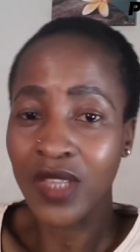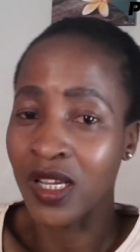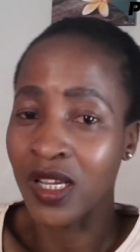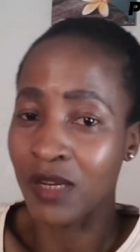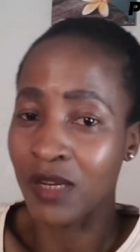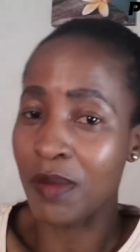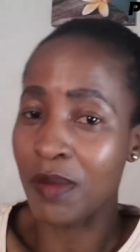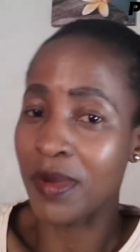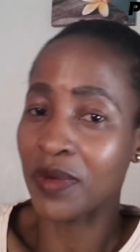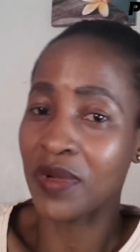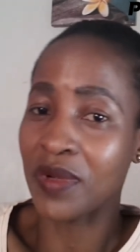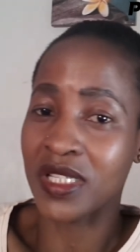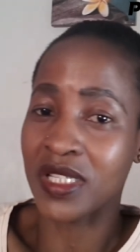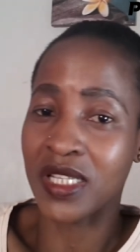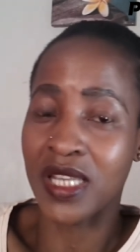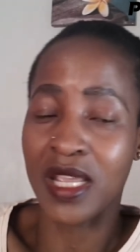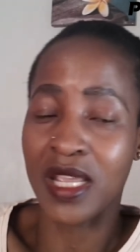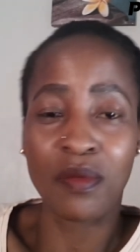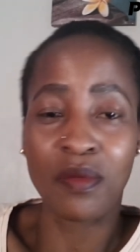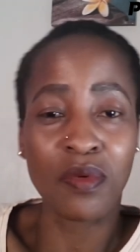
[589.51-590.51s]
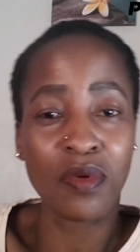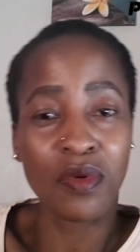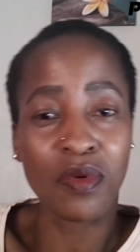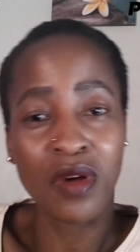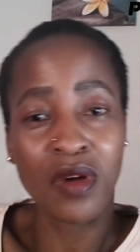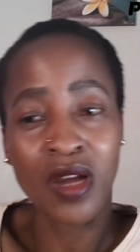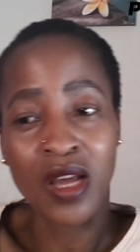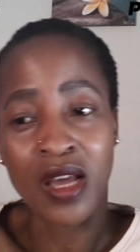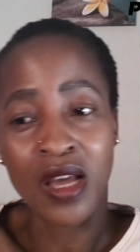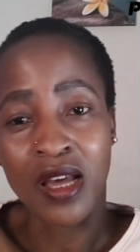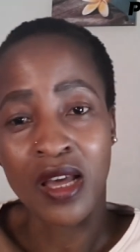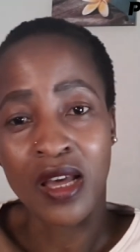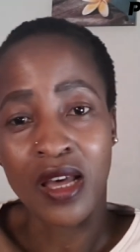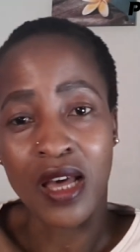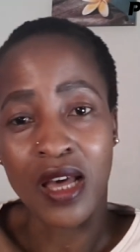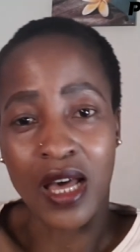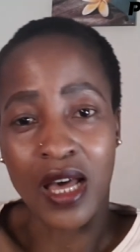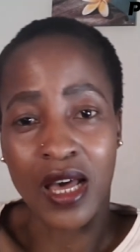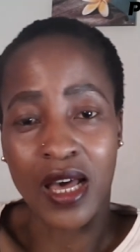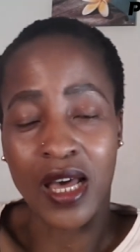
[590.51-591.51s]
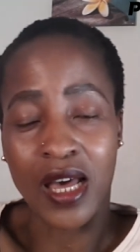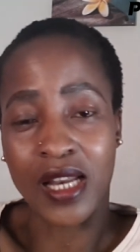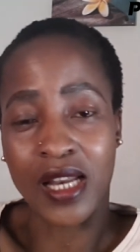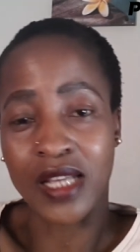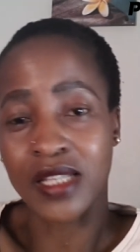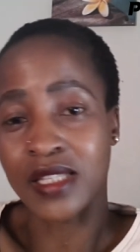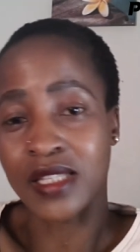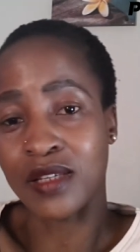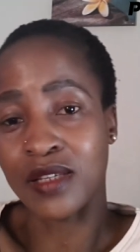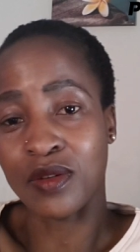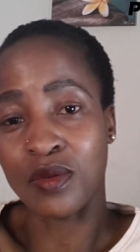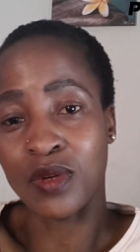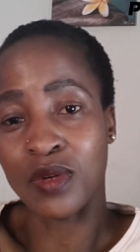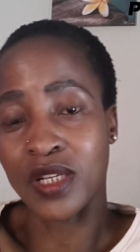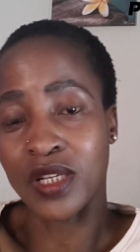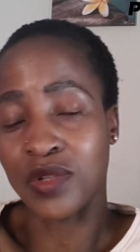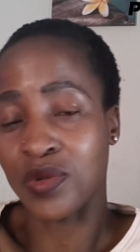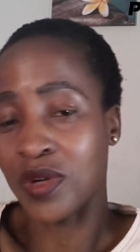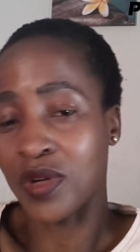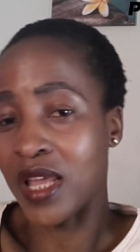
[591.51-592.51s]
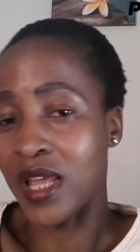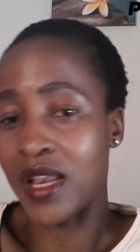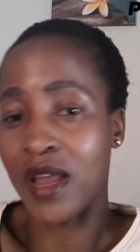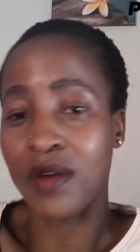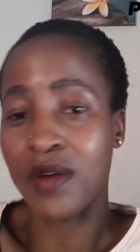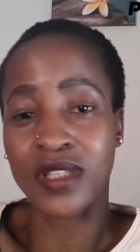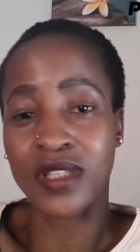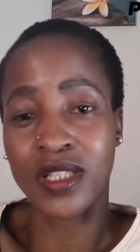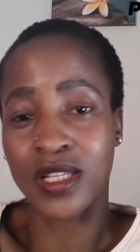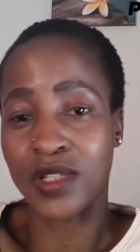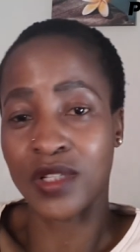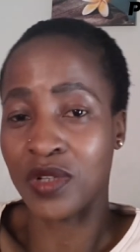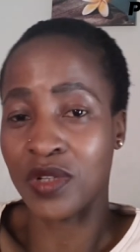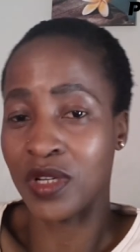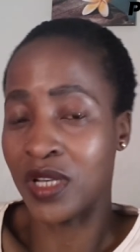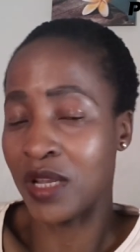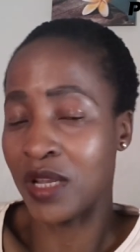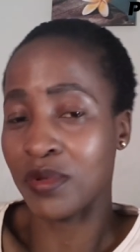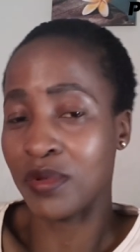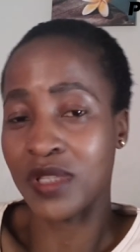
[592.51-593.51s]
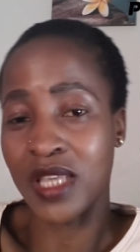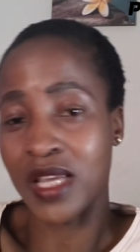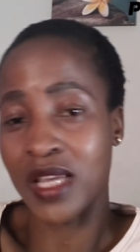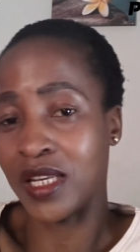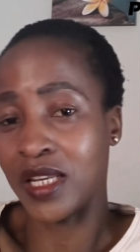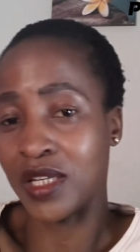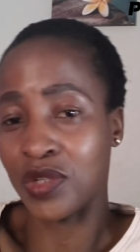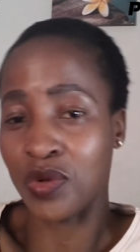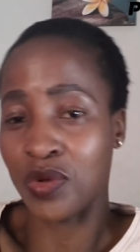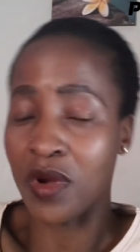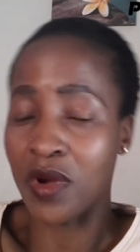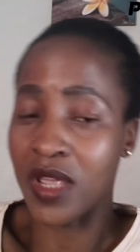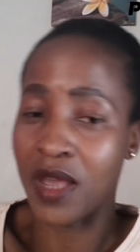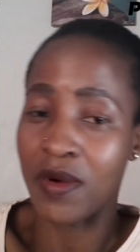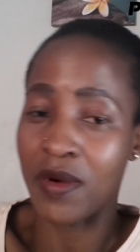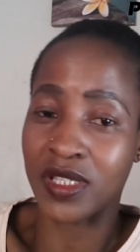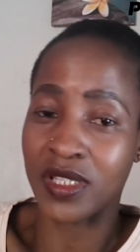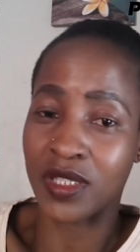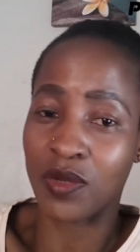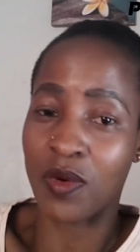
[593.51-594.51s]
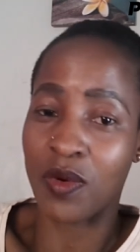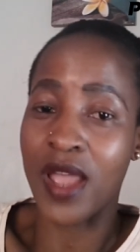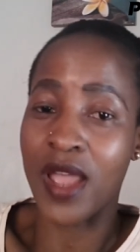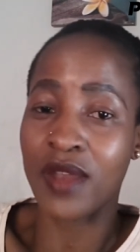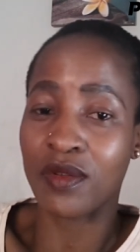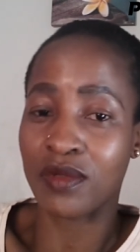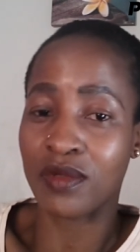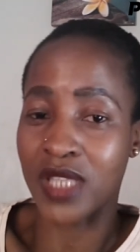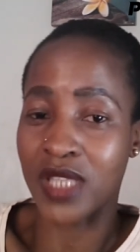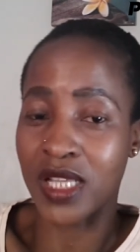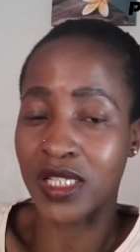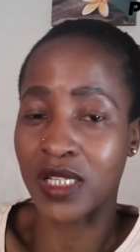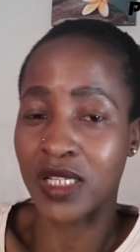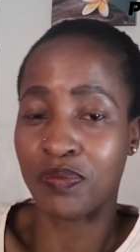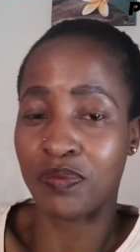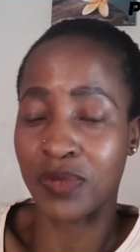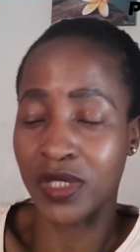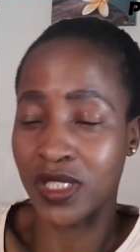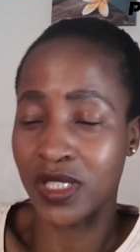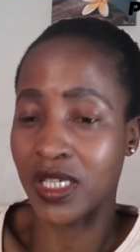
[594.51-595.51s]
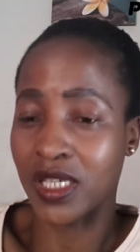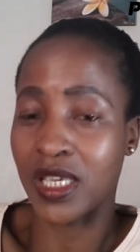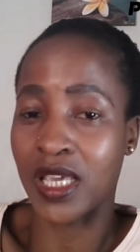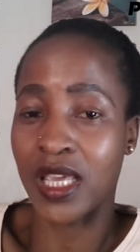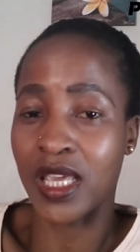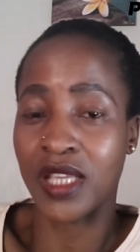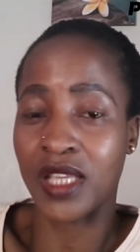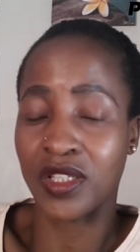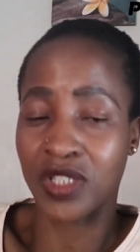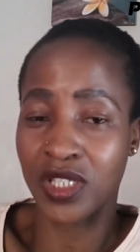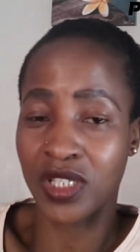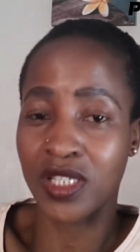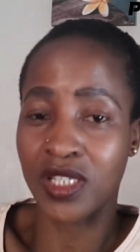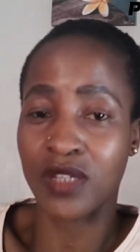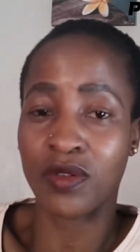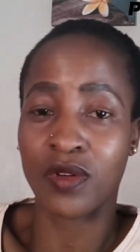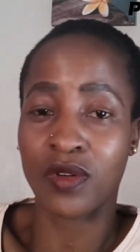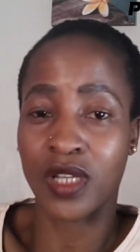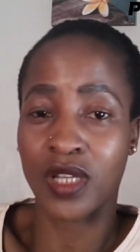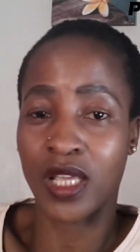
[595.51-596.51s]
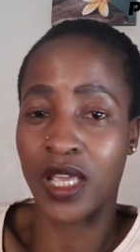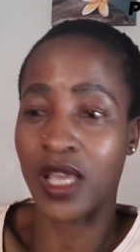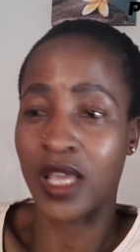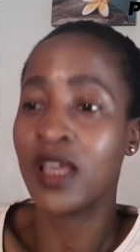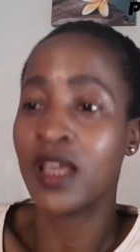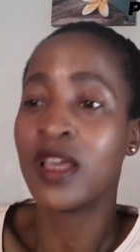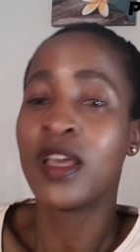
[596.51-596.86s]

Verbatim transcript: remember it was lebu uh, harassing letoya now it's lebu saying letoya was the one who started beating her and cheating on her